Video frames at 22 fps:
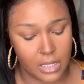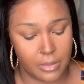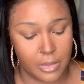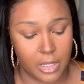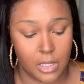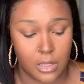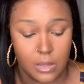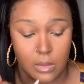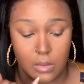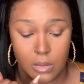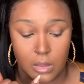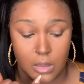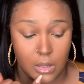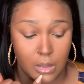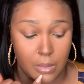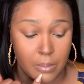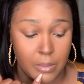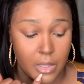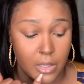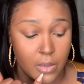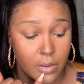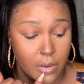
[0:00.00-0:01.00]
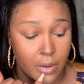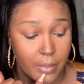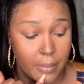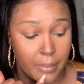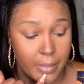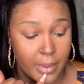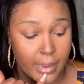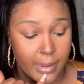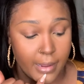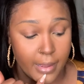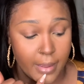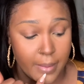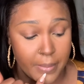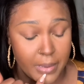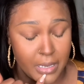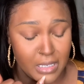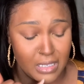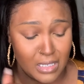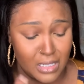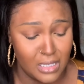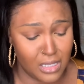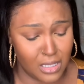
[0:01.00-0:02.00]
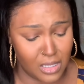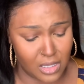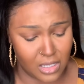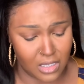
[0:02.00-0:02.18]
going to use the Milk Makeup, and this is